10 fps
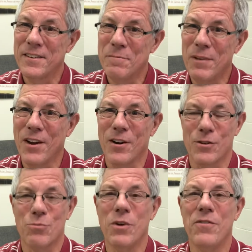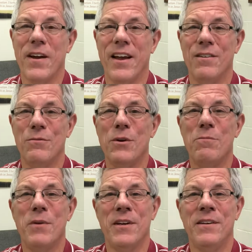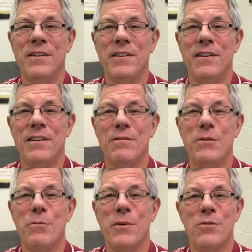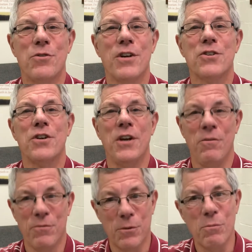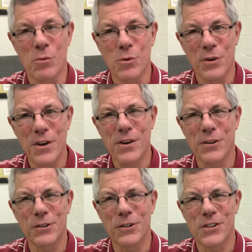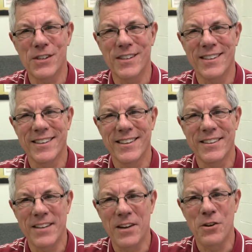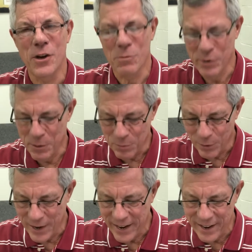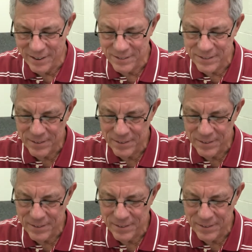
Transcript: because we've had we've been we've been trusting him for more years than young people have.